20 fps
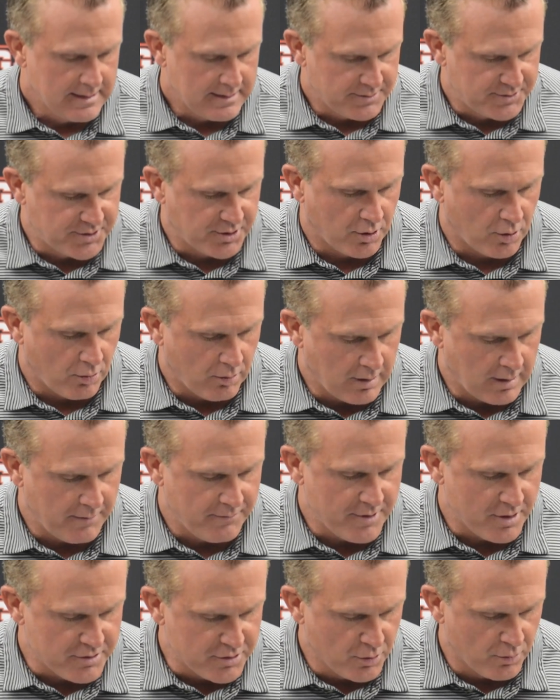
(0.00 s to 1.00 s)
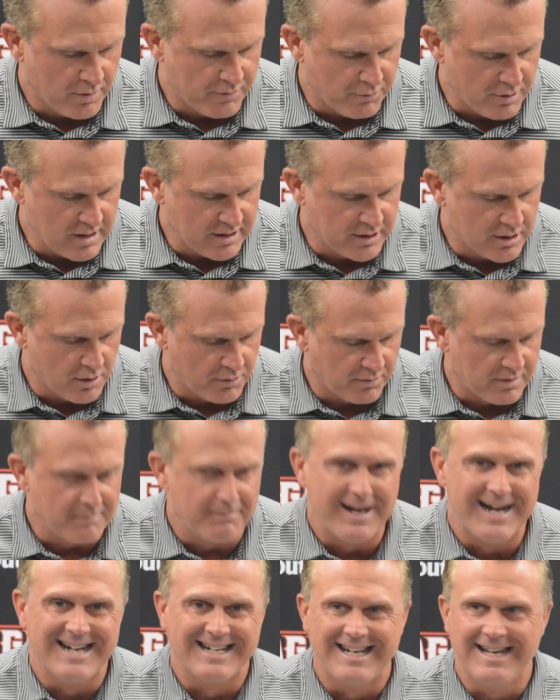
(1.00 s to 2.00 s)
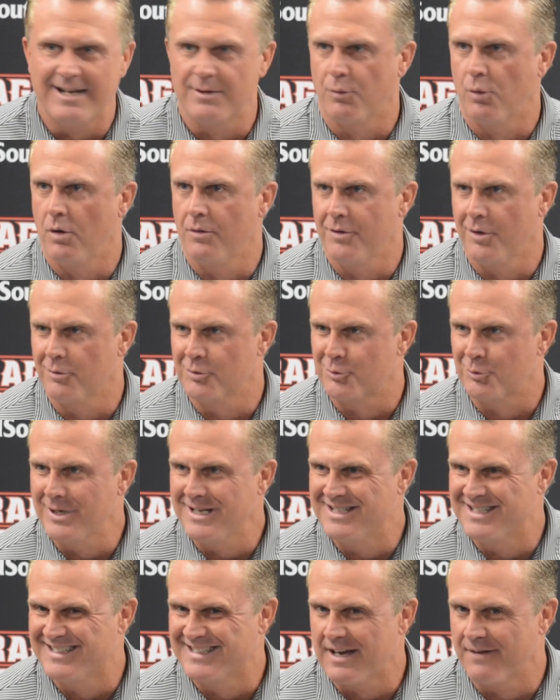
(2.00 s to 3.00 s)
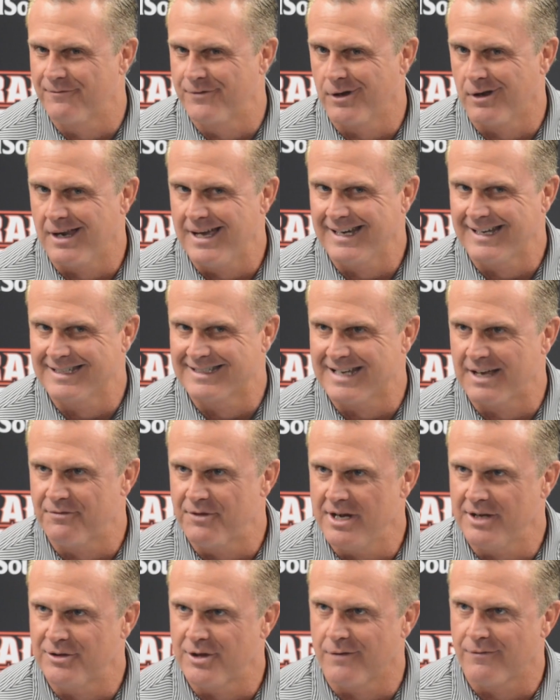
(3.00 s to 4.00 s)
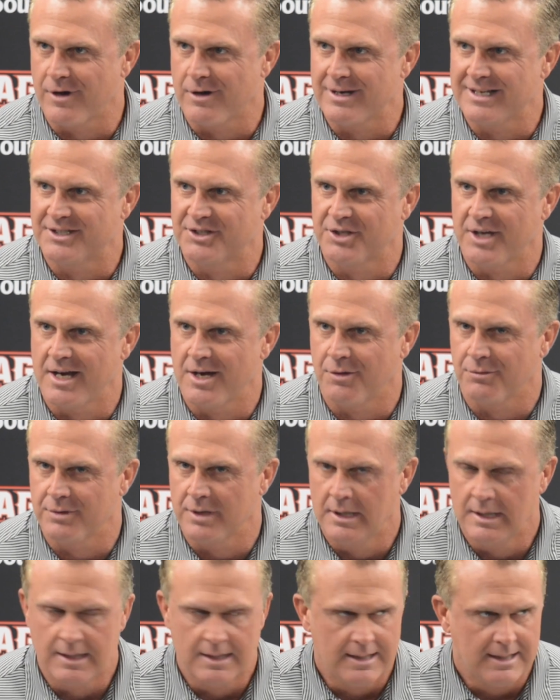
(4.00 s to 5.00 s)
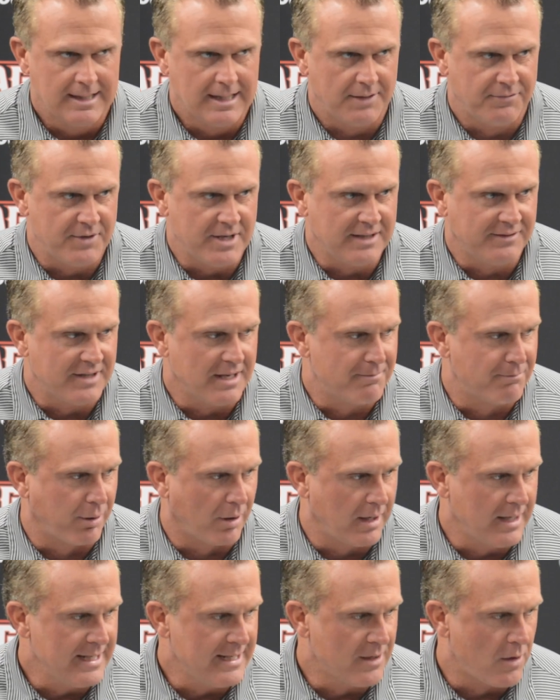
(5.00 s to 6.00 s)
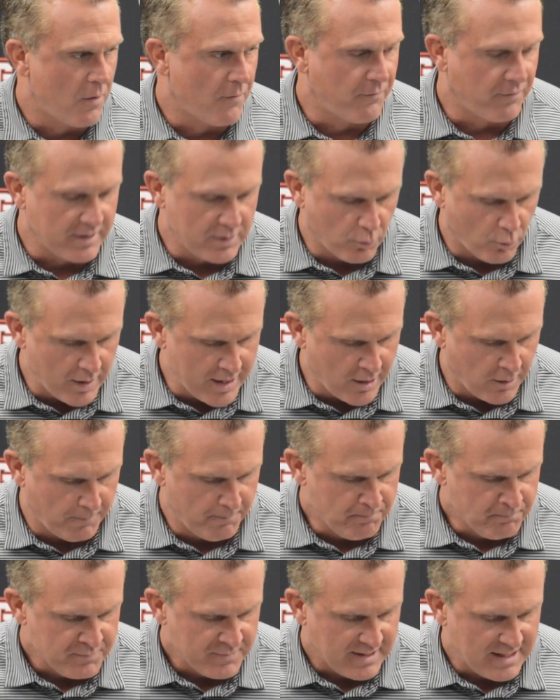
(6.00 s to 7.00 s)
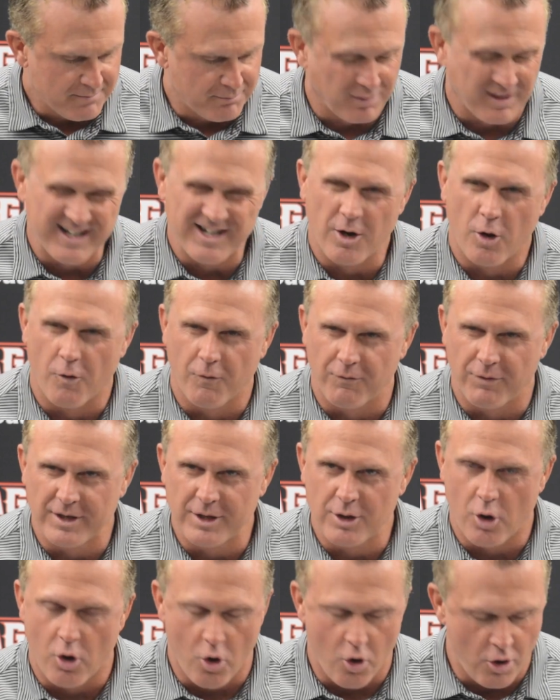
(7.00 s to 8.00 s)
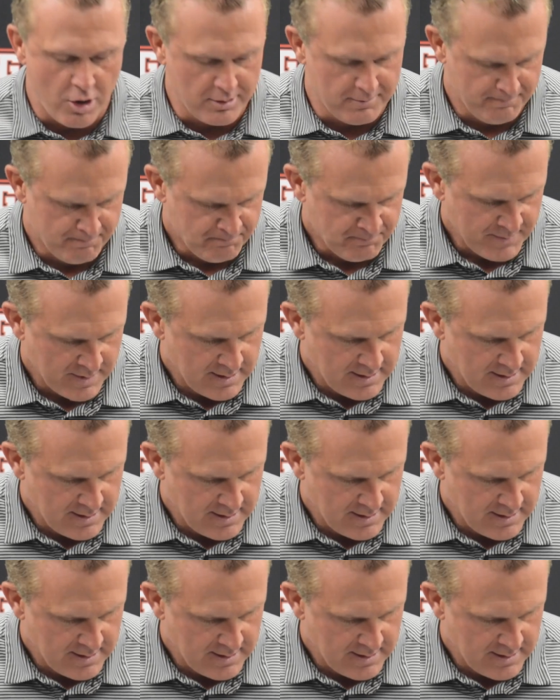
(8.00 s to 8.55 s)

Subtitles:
And so they're doing really good on the back end. One of those reasons I feel like is I think they're very sound. I think they play awfully well. They play awfully hard.